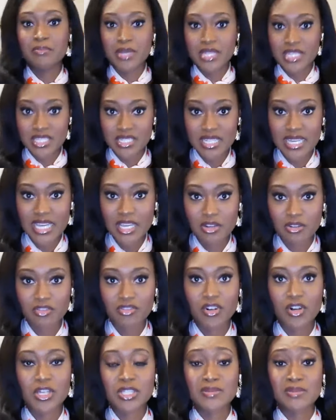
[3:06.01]
been to Niagara
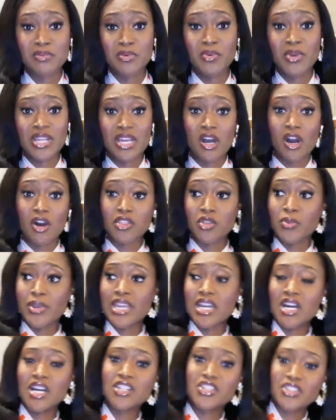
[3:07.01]
Falls, but we went all the way
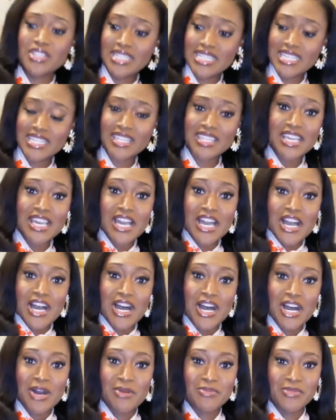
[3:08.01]
underneath
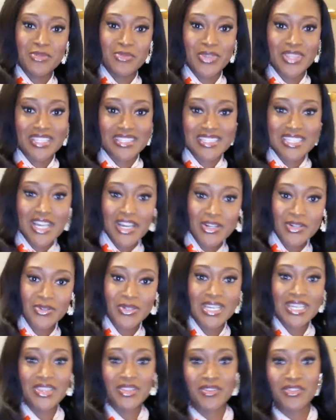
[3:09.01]
with a tunnel
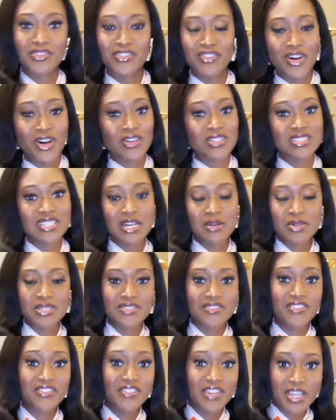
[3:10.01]
in the falls. That was
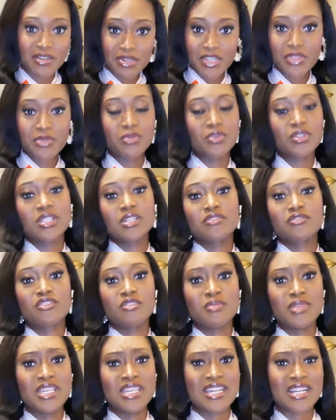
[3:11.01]
very thrilling for
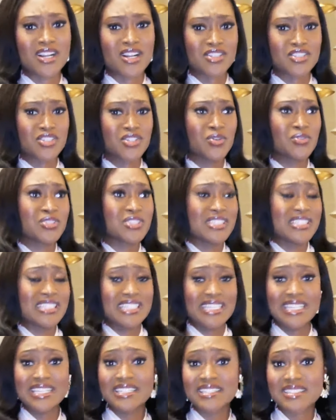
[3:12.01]
me. I got to go to the
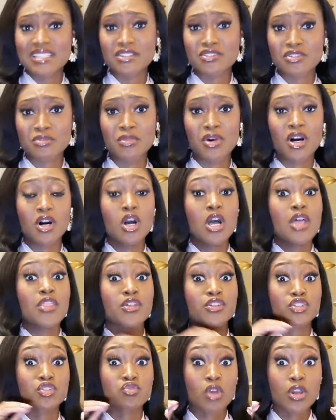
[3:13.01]
Eaton Centre Mall.
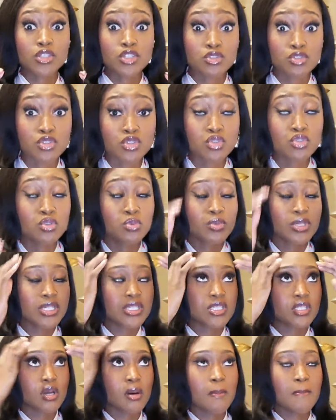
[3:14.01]
The Toronto Zoo
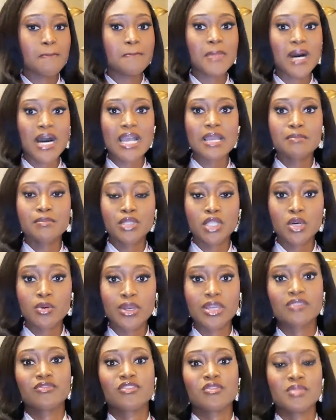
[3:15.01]
was
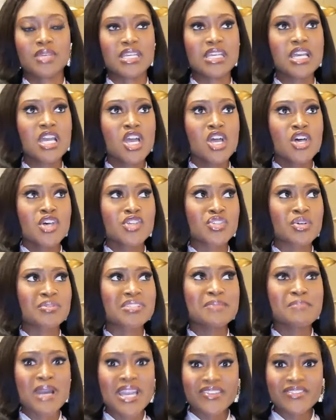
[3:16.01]
mind-blowing for me. So I would
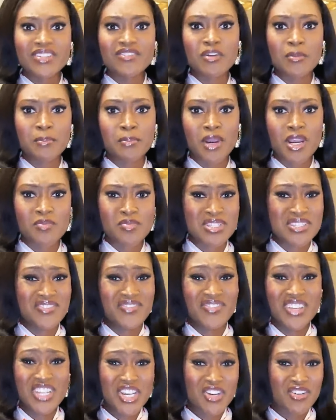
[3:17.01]
say my favorite part was
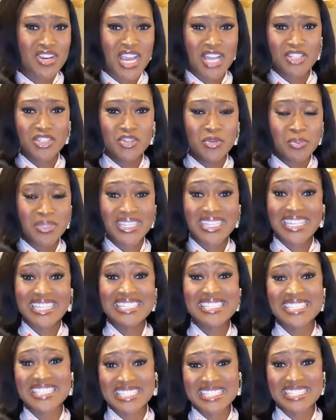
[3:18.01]
figuring out new
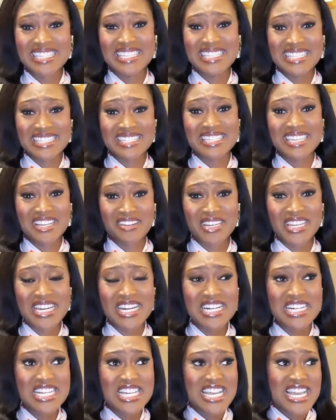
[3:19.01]
places in this
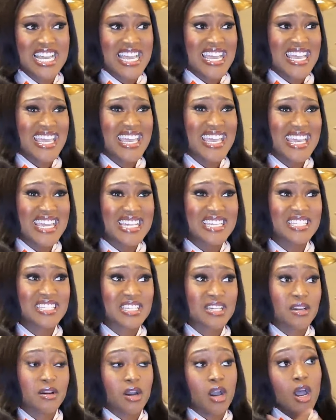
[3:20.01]
area. And
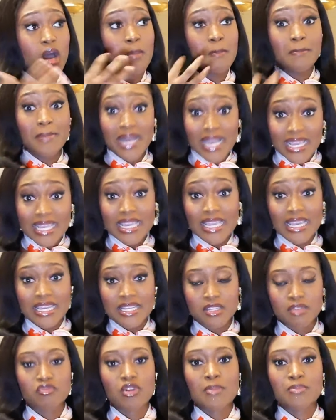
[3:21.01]
on my
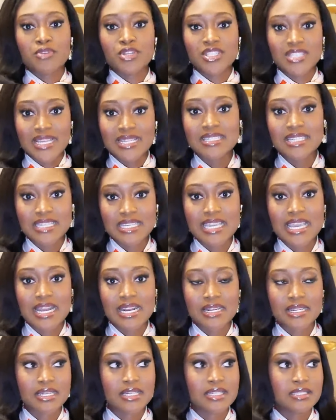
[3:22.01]
end, representing
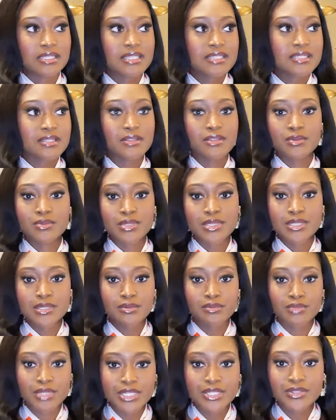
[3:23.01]
Canada, listen, there is
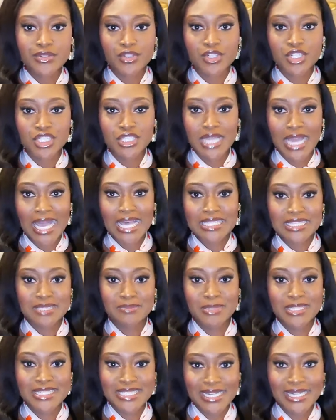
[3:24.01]
still research that has to
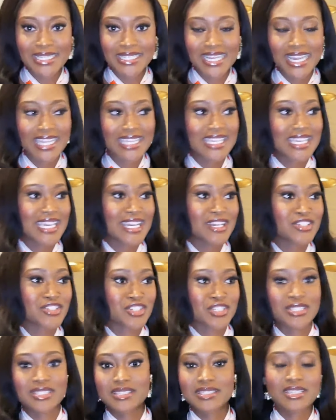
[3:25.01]
be done. I can't
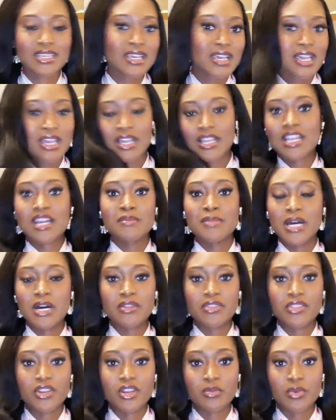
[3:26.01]
just come
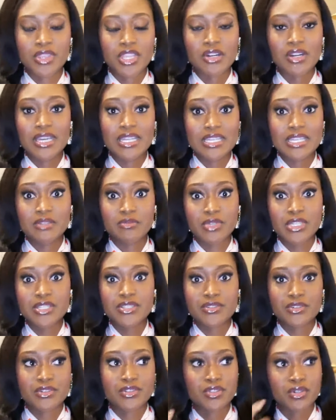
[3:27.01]
out there without any
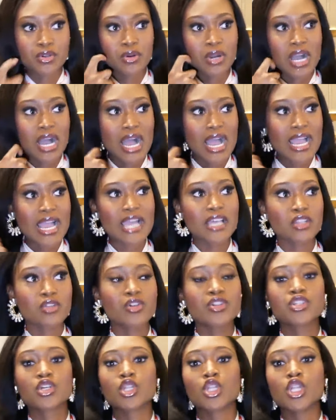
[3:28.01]
research. So I
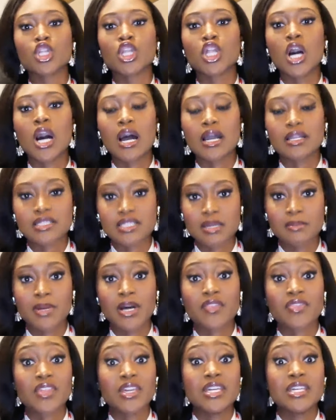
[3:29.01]
learned a lot
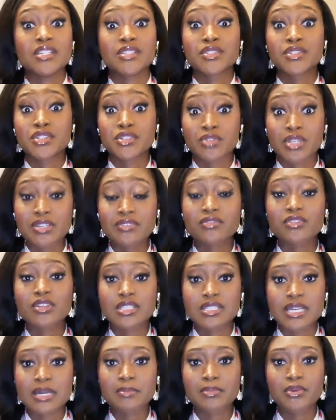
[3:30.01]
about the history, for
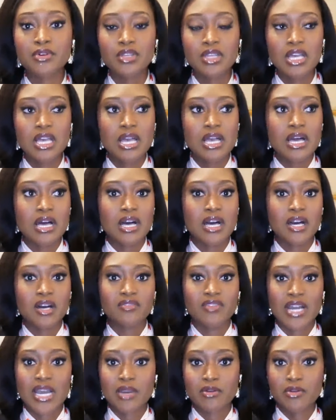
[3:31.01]
example,
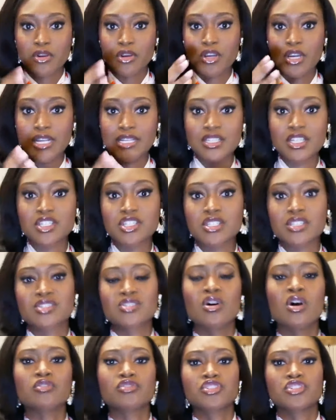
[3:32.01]
of our Indigenous
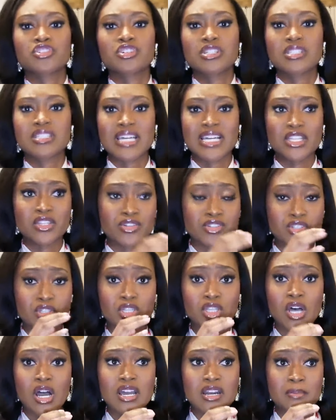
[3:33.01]
cultures. I learned a
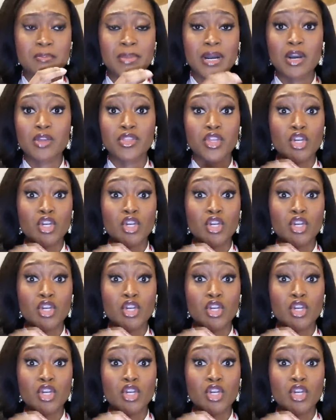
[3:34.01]
lot about